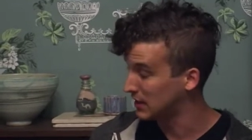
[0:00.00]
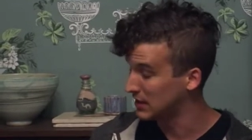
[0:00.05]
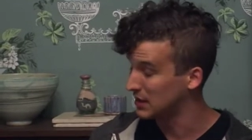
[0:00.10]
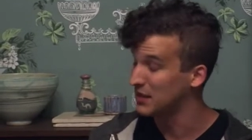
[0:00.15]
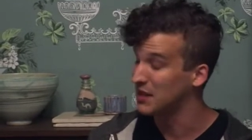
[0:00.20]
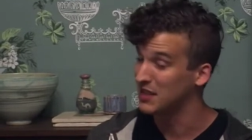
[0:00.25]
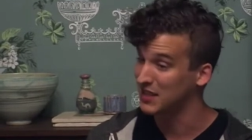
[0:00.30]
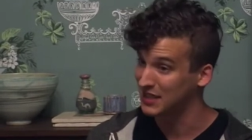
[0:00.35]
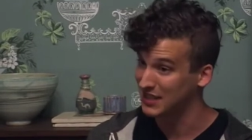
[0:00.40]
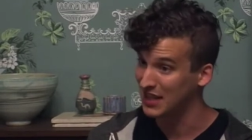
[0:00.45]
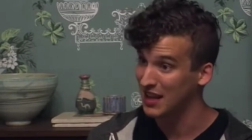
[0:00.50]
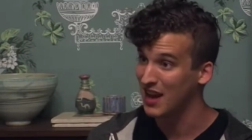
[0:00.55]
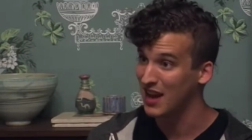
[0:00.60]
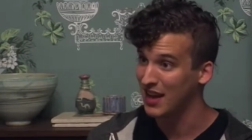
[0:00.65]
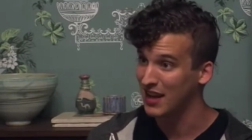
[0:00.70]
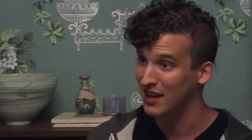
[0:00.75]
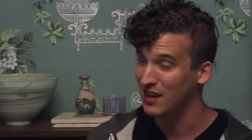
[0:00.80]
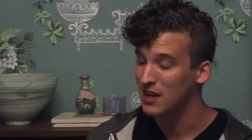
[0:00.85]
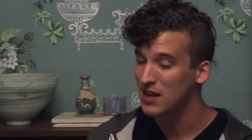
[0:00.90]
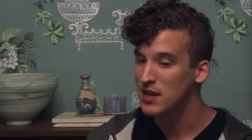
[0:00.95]
the
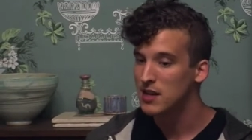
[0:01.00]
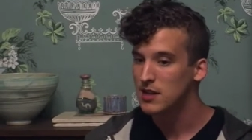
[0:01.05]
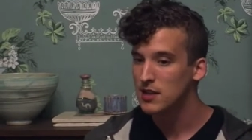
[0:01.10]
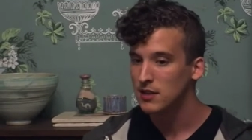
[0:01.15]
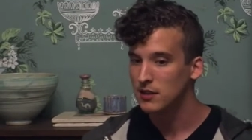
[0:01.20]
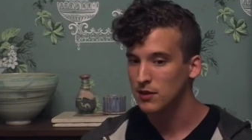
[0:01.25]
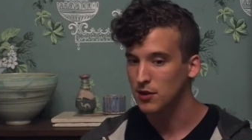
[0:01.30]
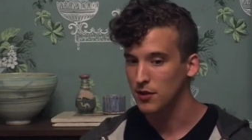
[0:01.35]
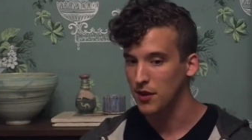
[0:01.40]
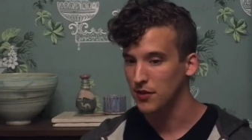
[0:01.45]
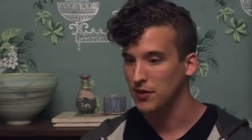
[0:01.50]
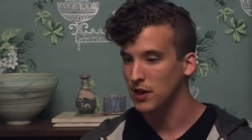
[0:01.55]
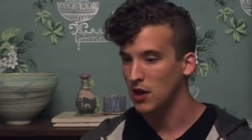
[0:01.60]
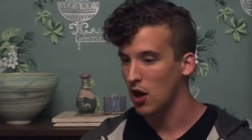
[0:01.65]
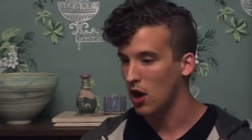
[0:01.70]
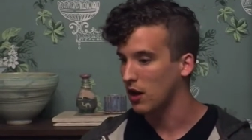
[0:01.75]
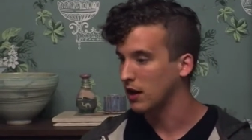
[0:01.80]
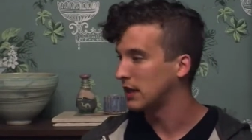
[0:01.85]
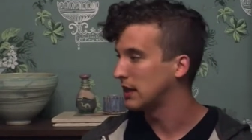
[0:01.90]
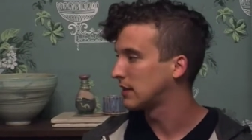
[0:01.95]
design so that the
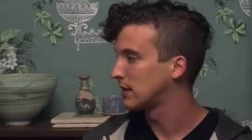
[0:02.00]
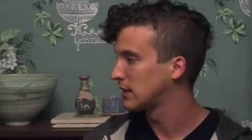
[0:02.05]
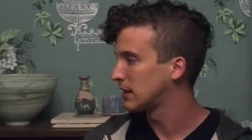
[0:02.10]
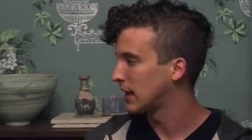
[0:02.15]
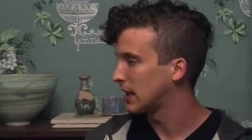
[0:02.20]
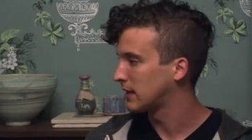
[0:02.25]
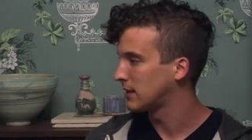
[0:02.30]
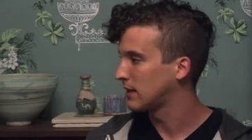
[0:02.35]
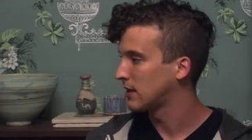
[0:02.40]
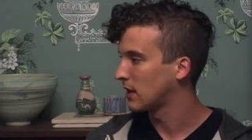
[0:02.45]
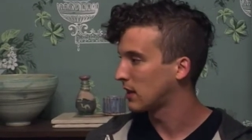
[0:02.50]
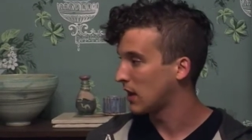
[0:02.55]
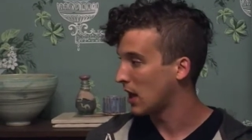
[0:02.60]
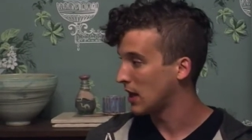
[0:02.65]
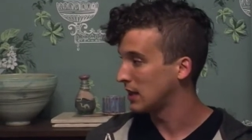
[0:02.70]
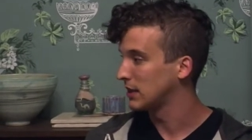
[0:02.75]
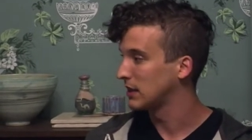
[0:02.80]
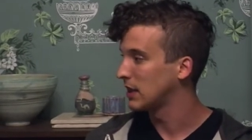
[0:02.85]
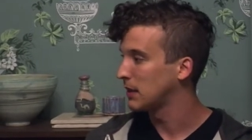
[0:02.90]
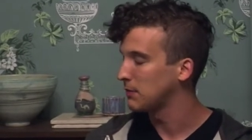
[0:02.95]
audience gets the
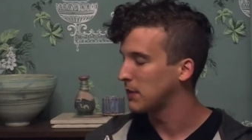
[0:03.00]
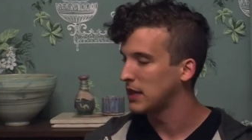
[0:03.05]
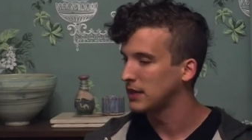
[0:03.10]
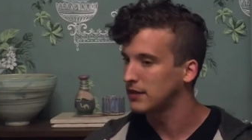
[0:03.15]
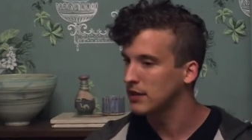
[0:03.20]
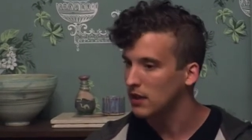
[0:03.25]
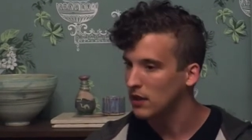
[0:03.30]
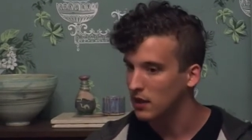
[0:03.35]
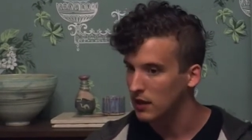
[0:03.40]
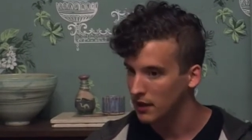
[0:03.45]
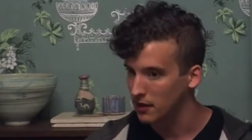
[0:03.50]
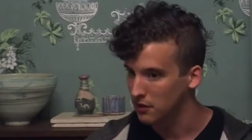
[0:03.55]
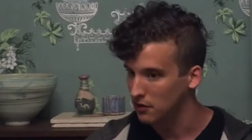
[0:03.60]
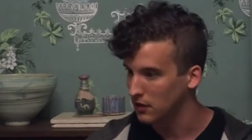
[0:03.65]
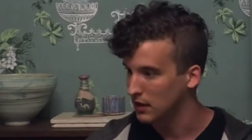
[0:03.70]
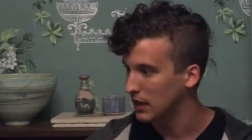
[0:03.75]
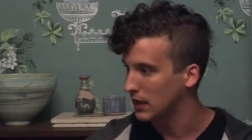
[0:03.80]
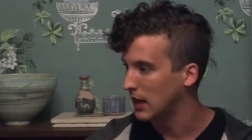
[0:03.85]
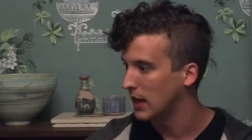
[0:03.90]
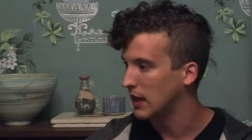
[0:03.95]
concept as
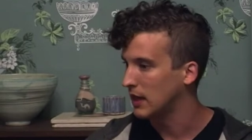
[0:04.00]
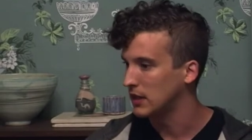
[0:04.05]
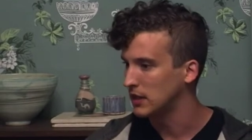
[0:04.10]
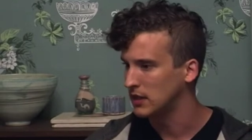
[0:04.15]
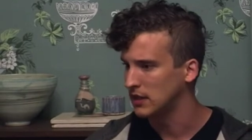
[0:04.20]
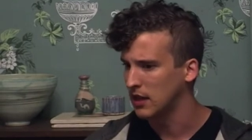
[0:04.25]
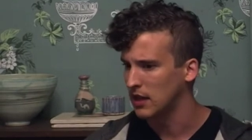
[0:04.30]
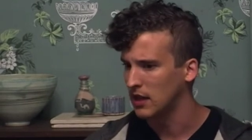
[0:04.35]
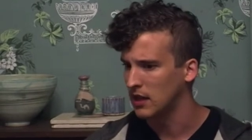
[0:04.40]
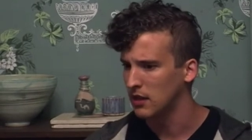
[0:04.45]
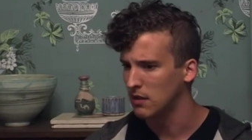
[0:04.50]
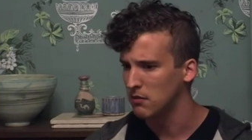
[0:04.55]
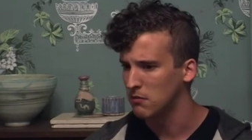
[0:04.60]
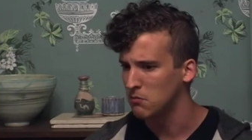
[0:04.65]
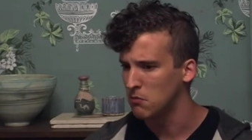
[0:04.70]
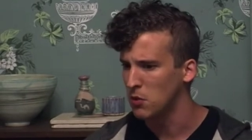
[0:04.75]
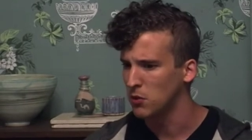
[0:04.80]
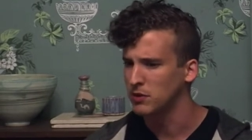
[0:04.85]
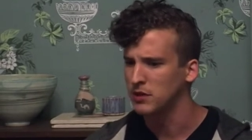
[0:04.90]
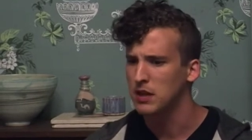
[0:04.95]
clearly and as uh,
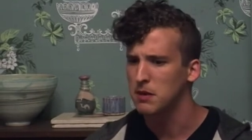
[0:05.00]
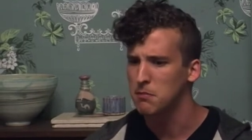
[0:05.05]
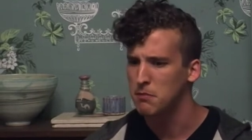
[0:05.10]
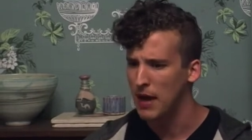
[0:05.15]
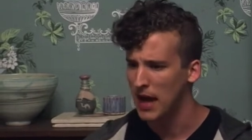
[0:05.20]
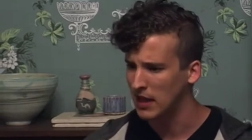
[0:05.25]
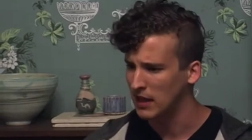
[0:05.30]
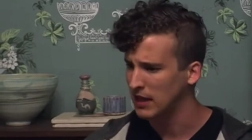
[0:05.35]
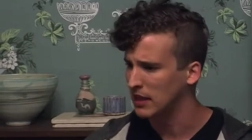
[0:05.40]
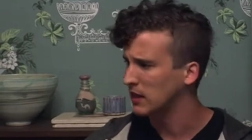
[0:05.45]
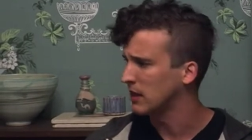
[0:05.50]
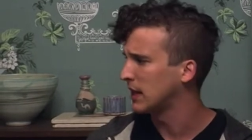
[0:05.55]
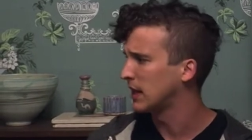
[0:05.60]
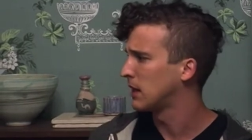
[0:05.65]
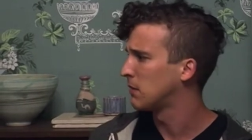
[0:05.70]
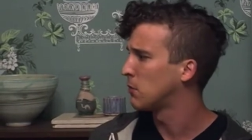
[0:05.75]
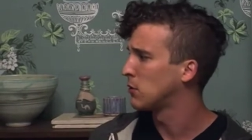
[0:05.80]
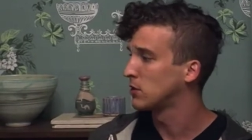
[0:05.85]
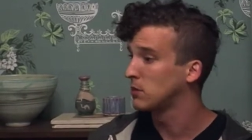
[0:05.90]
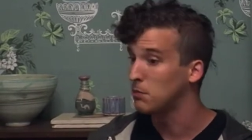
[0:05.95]
most compellingly
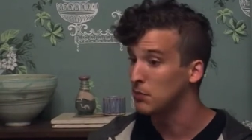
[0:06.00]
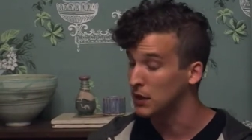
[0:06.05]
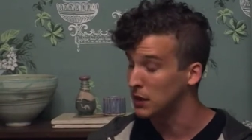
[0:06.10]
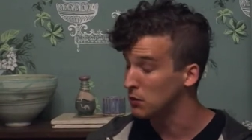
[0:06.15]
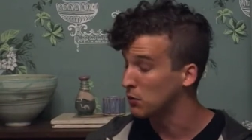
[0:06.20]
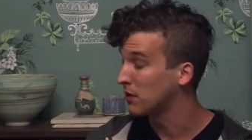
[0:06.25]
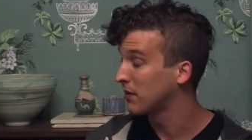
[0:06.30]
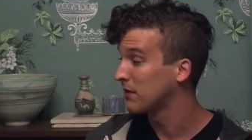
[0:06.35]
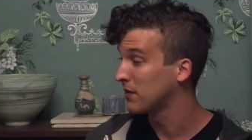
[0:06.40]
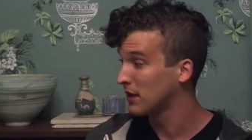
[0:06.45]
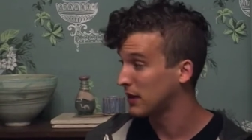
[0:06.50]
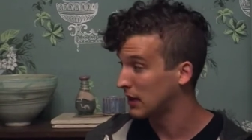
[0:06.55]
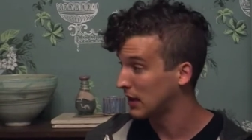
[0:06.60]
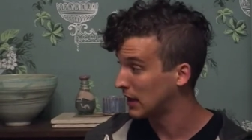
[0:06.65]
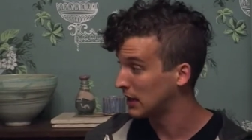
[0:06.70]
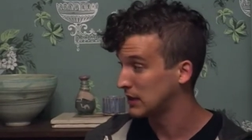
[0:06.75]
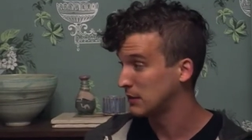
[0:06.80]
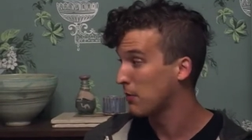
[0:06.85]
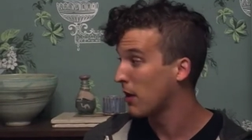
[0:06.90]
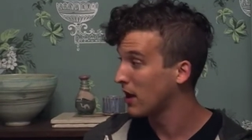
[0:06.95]
and most beautifully
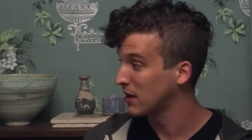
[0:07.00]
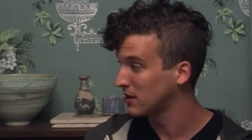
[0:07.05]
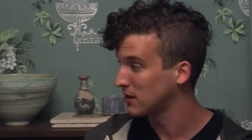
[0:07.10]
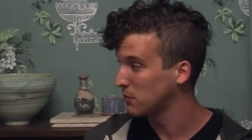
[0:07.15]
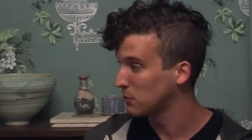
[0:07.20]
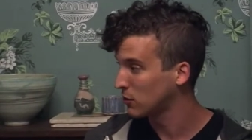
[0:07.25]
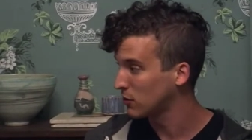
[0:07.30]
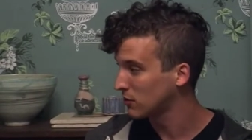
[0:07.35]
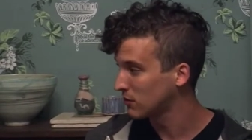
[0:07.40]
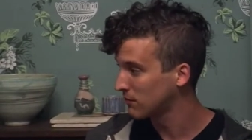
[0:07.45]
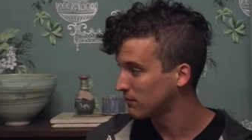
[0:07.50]
as possible.